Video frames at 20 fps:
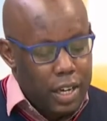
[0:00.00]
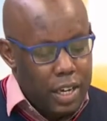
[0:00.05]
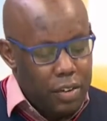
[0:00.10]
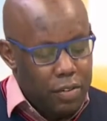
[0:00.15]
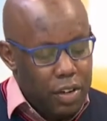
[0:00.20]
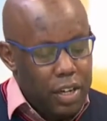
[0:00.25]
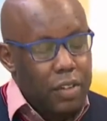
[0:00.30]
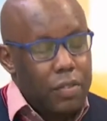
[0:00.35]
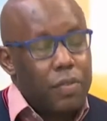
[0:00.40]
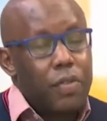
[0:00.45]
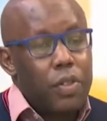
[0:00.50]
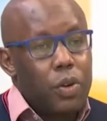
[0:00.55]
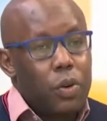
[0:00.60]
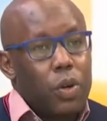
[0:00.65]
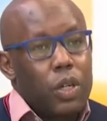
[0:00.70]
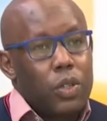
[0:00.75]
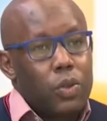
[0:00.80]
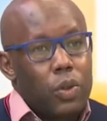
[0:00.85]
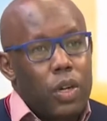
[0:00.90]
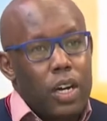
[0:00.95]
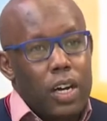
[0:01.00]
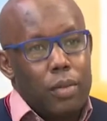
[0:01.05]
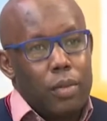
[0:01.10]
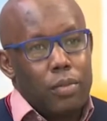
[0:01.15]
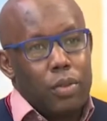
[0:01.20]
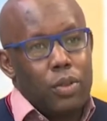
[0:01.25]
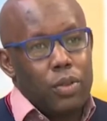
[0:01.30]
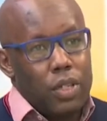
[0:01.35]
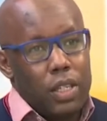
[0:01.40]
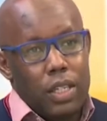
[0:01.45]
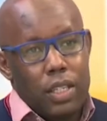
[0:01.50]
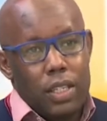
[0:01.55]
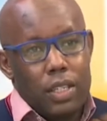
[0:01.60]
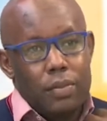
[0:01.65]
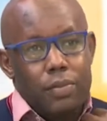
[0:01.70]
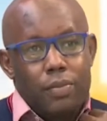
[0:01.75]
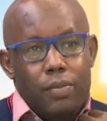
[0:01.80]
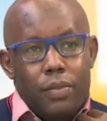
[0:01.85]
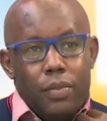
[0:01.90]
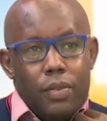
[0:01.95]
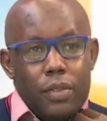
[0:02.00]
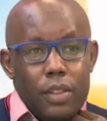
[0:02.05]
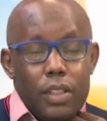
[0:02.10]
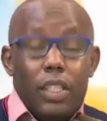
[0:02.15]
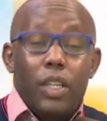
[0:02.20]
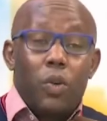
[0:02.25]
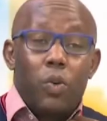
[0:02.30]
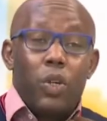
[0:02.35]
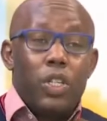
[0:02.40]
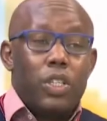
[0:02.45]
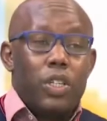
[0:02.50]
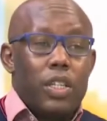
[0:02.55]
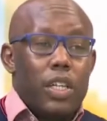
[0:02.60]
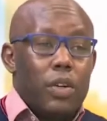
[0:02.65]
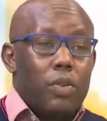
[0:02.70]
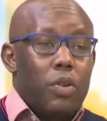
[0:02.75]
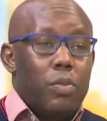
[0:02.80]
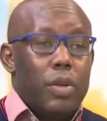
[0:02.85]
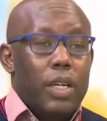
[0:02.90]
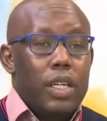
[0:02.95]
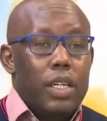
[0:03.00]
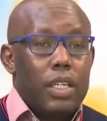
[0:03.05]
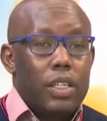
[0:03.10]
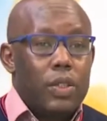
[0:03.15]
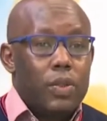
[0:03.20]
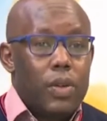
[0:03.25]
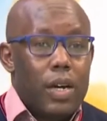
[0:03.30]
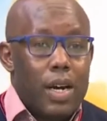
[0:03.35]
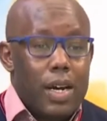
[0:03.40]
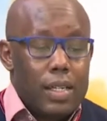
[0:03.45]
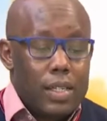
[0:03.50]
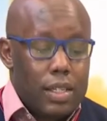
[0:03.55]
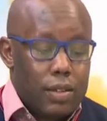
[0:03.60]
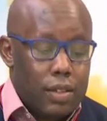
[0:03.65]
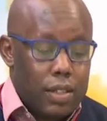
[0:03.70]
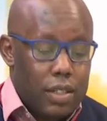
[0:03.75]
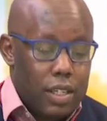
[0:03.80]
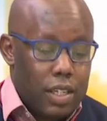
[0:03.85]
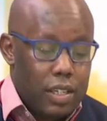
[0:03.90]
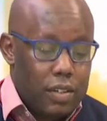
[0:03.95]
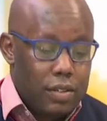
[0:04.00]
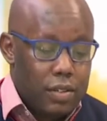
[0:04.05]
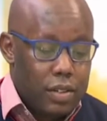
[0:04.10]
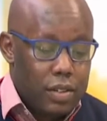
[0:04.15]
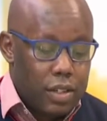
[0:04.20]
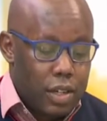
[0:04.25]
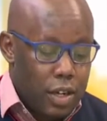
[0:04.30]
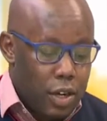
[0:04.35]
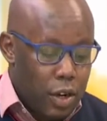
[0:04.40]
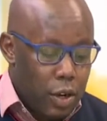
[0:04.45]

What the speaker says: Even if they were to come together, the question that we may need to ask ourselves,